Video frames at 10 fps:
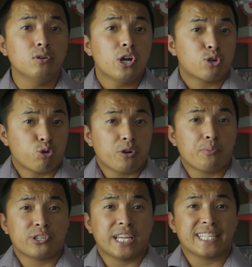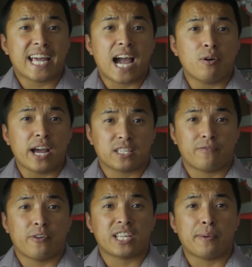20% down as a
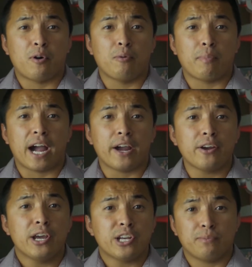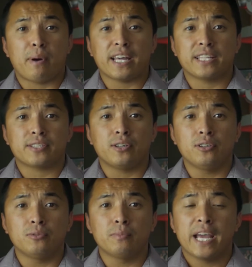first-time home buyer to buy this
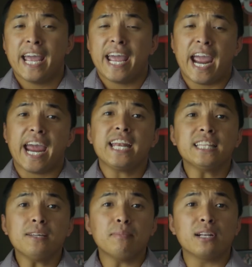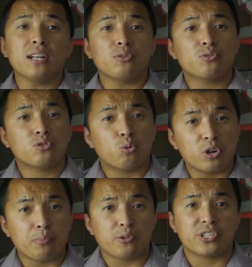home. Anything below
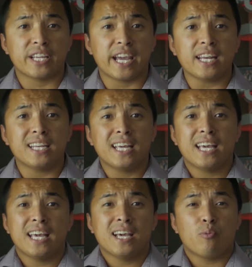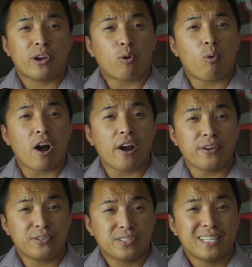20%
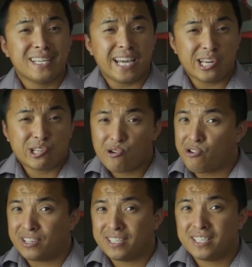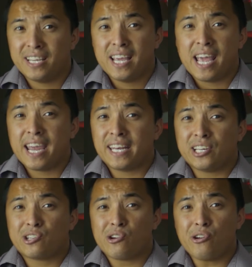requires insurance. And
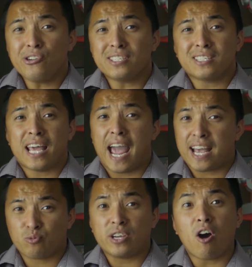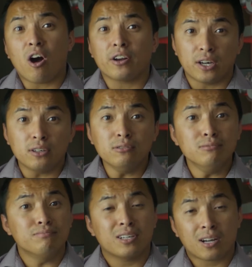insurance, as we all know,
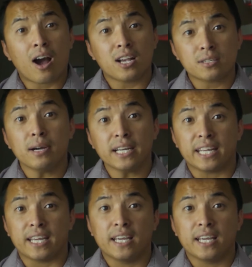costs money.